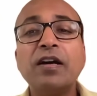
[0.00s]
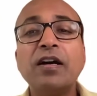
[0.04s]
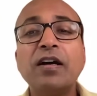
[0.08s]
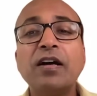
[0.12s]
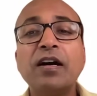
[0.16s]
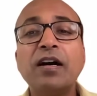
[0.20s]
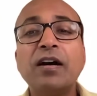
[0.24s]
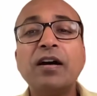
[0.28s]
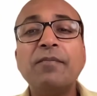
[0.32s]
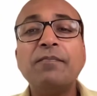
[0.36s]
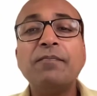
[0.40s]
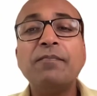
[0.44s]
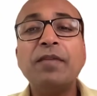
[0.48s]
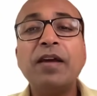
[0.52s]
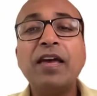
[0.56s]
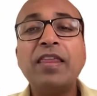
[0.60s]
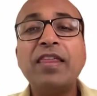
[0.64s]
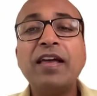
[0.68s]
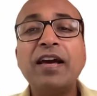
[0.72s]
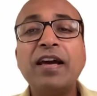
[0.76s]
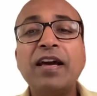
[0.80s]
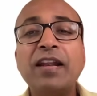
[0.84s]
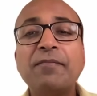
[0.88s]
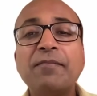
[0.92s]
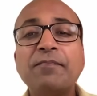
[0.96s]
And
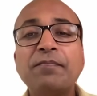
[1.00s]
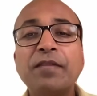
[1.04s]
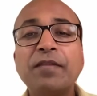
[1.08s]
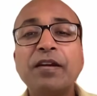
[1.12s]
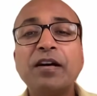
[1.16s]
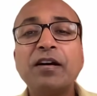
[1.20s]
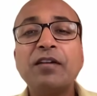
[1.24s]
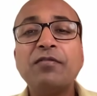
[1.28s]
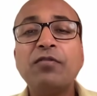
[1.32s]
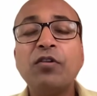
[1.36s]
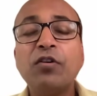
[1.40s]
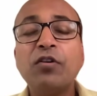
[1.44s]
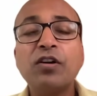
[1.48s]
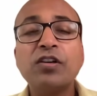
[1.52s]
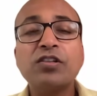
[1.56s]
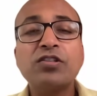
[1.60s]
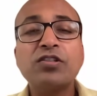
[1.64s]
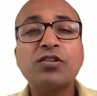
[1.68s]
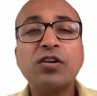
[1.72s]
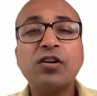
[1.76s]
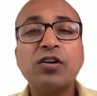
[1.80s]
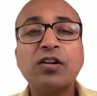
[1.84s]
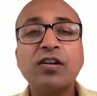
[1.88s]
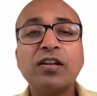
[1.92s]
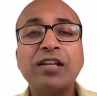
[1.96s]
then
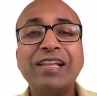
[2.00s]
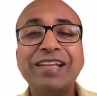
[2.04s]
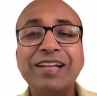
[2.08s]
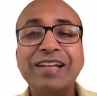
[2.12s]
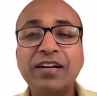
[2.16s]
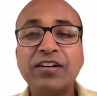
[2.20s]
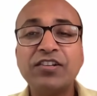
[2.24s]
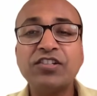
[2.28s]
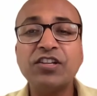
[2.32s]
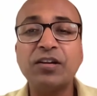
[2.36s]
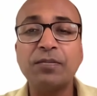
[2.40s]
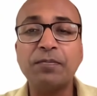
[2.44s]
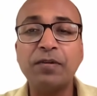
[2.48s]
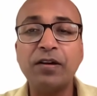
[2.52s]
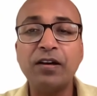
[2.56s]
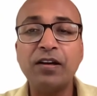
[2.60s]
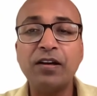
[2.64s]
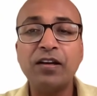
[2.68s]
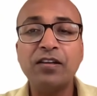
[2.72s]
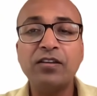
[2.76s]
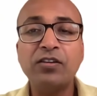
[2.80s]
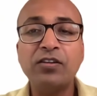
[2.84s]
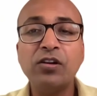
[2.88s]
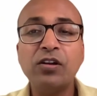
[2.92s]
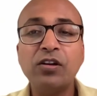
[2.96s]
focus on leadership.
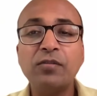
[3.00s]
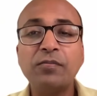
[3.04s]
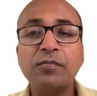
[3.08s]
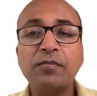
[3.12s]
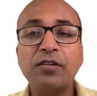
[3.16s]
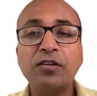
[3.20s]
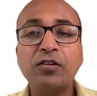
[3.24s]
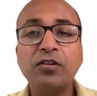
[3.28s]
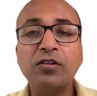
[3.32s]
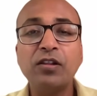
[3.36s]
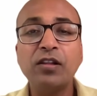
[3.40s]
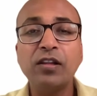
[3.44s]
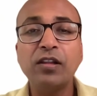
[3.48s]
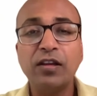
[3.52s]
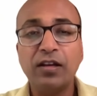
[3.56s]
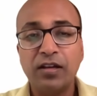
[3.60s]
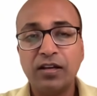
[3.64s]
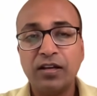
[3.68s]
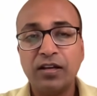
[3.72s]
You'll